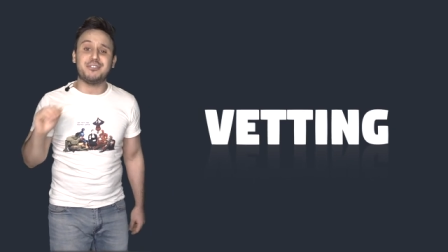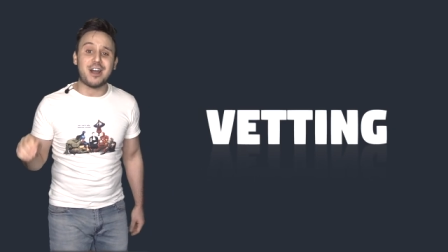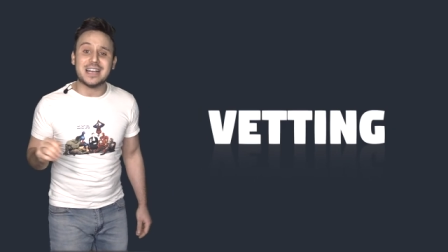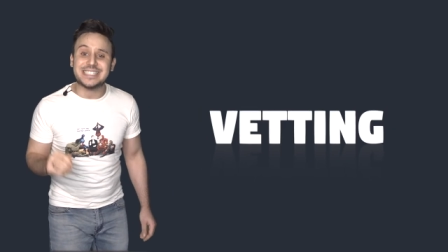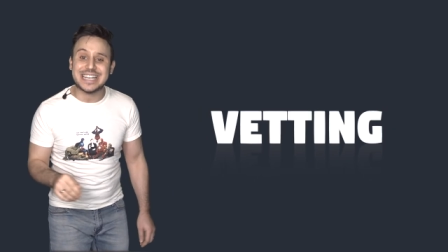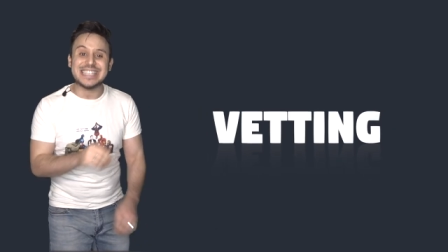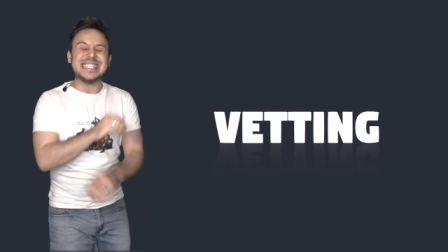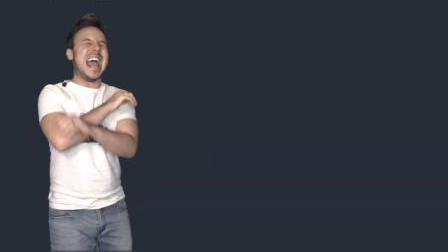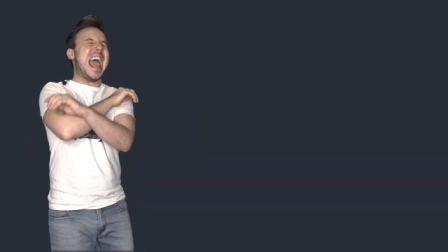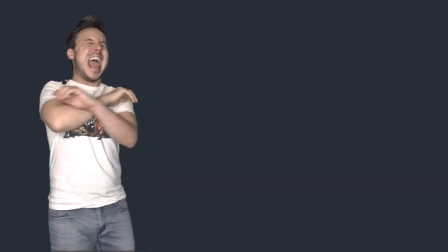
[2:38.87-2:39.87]

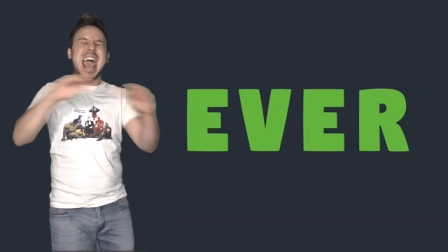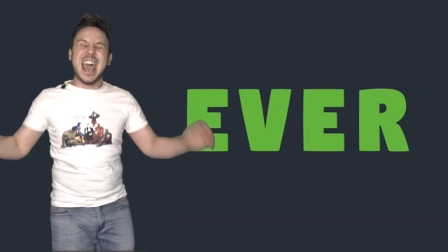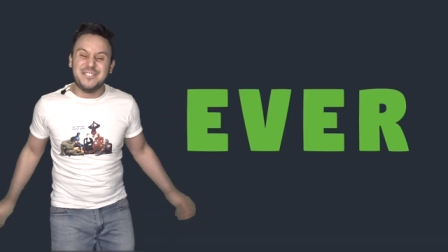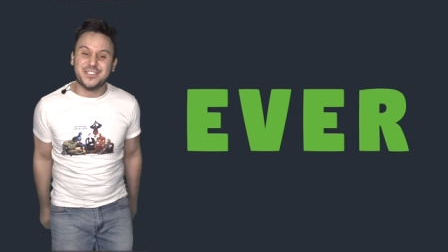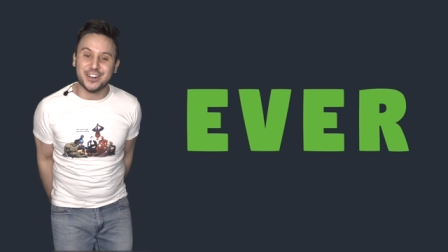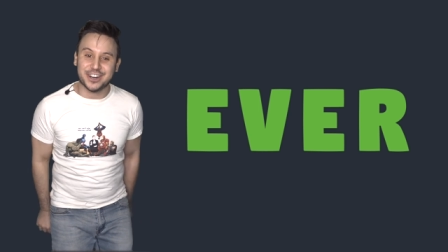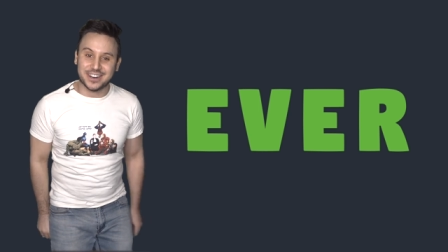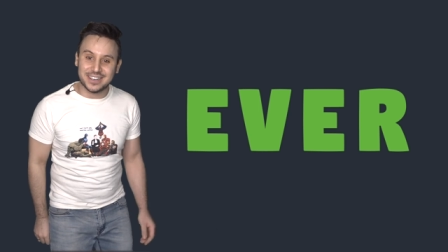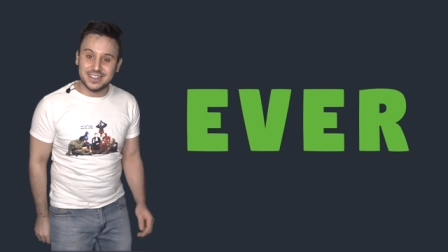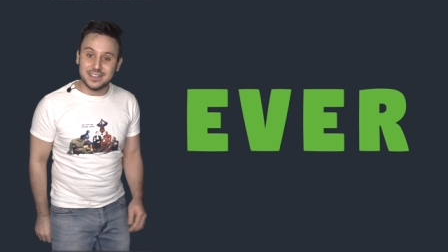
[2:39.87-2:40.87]
process
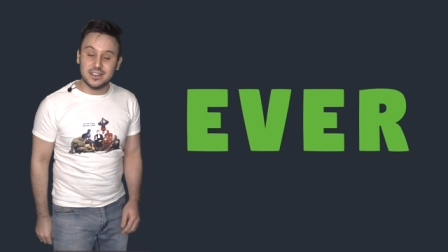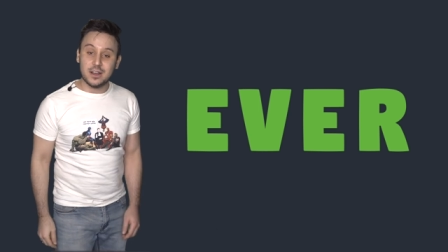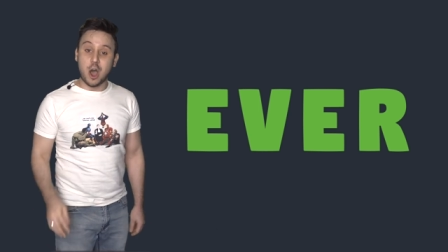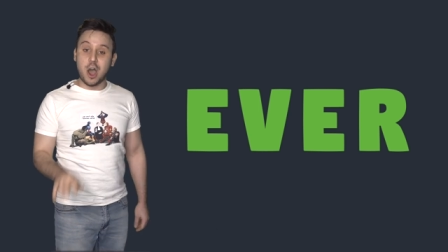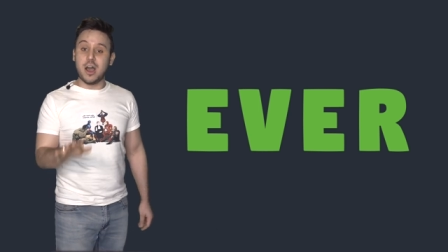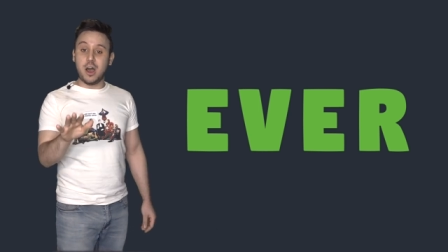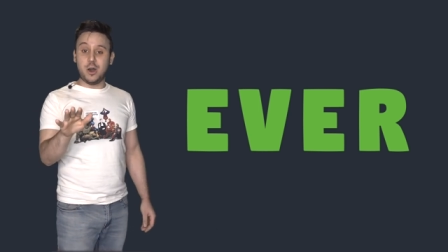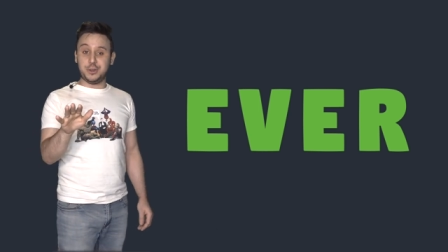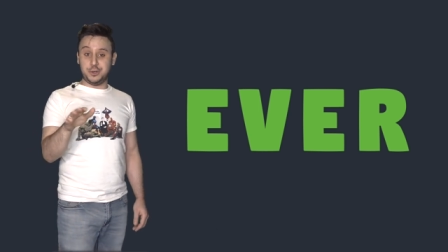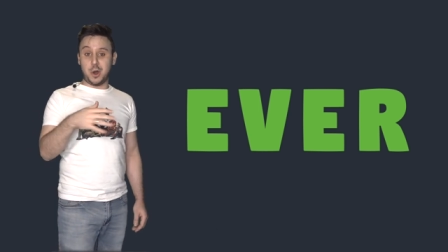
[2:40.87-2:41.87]
ever.
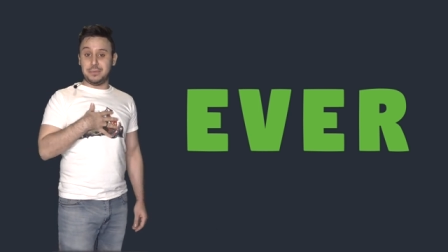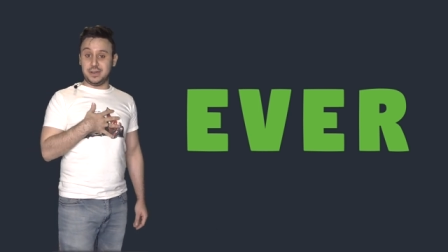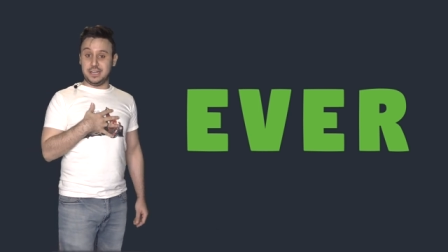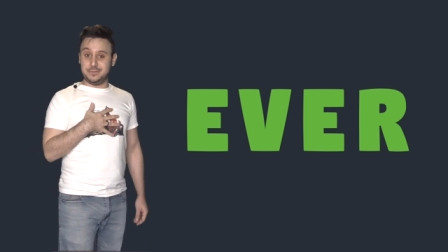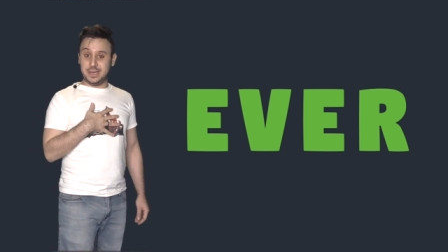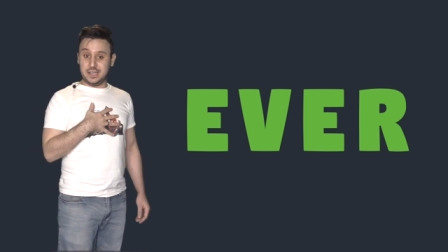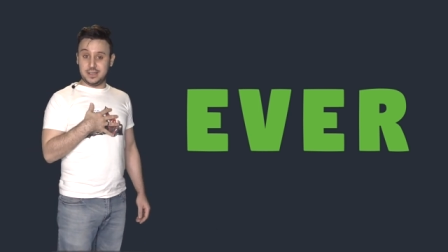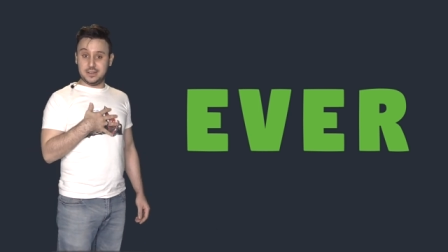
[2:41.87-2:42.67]
Oh, you don't believe me?